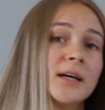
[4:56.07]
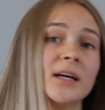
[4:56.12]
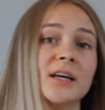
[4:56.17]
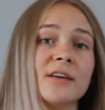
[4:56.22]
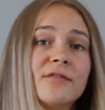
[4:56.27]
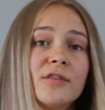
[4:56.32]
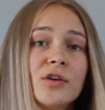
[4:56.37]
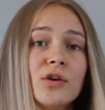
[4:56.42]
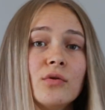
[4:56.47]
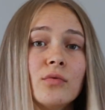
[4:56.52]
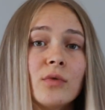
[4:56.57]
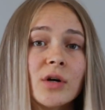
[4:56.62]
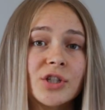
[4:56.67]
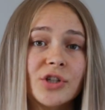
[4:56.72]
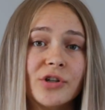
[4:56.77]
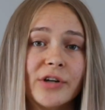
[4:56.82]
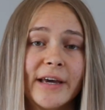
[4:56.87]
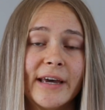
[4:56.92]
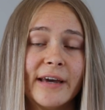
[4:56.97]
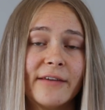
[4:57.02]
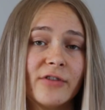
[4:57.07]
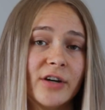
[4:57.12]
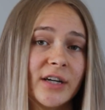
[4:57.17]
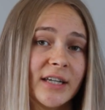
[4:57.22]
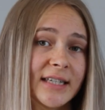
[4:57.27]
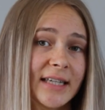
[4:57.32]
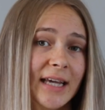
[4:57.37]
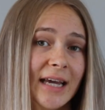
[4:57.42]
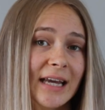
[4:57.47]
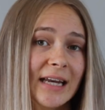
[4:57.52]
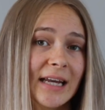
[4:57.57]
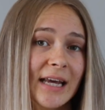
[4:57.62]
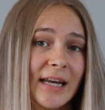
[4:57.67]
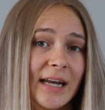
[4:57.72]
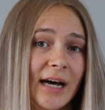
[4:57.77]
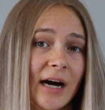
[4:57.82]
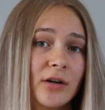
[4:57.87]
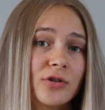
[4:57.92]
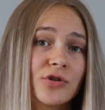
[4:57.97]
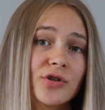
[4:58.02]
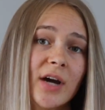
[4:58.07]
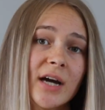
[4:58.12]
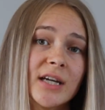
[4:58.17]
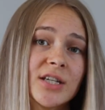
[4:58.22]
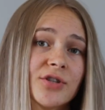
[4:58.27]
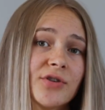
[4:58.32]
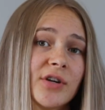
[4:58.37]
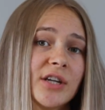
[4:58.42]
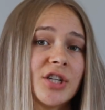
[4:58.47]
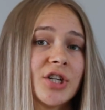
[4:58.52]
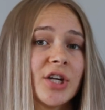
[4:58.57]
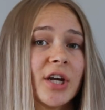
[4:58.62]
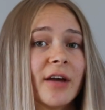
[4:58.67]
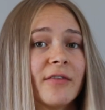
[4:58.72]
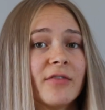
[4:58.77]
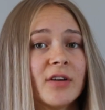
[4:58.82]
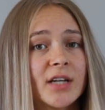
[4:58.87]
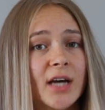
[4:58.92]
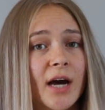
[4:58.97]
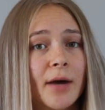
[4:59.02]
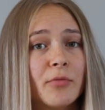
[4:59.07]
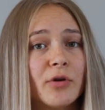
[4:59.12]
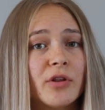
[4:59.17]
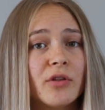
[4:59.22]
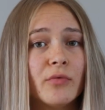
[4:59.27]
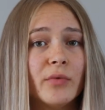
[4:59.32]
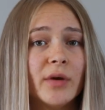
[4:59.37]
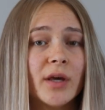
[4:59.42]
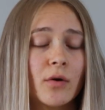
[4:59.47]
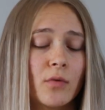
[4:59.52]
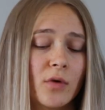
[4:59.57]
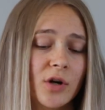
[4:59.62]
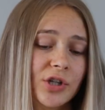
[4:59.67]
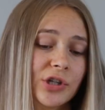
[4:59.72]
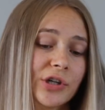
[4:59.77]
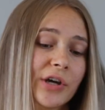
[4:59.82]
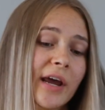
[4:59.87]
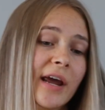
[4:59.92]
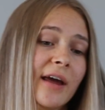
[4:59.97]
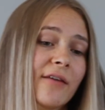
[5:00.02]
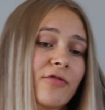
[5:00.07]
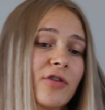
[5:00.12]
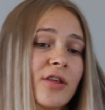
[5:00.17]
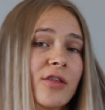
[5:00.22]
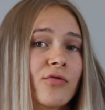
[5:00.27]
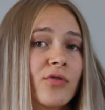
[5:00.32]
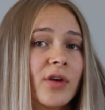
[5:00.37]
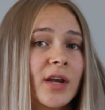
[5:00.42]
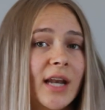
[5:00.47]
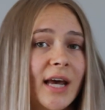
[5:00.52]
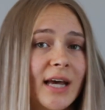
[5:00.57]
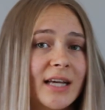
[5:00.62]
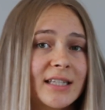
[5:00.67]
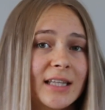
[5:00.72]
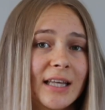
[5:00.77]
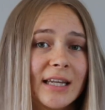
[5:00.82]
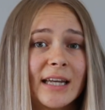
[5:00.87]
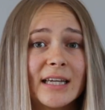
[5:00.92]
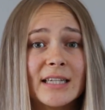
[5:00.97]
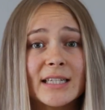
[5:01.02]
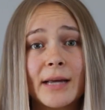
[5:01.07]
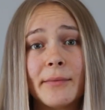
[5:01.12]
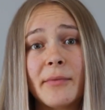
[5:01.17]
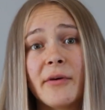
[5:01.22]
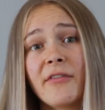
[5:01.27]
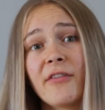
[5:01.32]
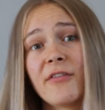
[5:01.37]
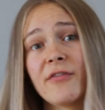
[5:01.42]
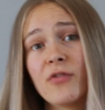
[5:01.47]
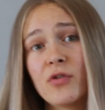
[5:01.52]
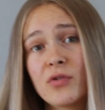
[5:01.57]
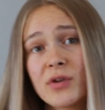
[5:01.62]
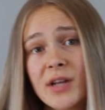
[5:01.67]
If you wash your hair every second day now, try stretching every time with a week. Wash your hair every 3 days, then next time every 4